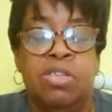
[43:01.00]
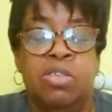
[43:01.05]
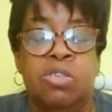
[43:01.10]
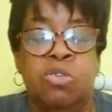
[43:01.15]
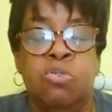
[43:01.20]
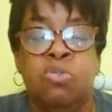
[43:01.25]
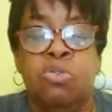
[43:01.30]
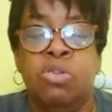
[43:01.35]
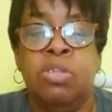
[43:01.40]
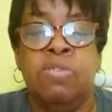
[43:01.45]

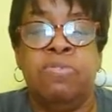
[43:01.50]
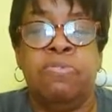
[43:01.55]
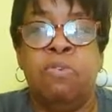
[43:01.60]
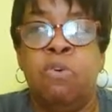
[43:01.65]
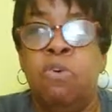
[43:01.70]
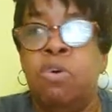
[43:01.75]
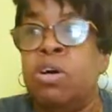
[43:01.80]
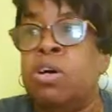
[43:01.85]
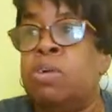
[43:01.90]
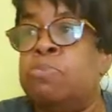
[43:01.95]
So it's
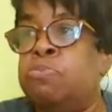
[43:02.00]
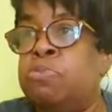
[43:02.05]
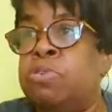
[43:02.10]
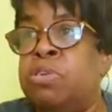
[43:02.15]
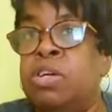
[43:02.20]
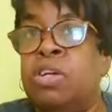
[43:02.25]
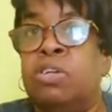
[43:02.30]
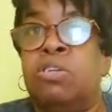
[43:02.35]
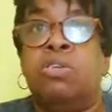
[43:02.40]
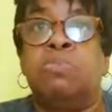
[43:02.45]
very
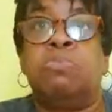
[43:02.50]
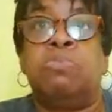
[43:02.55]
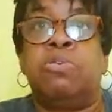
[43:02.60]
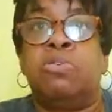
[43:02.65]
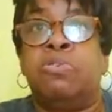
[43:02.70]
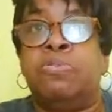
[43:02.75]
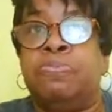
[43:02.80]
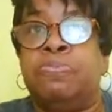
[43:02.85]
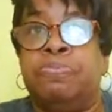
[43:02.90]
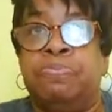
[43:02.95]
unpredictable.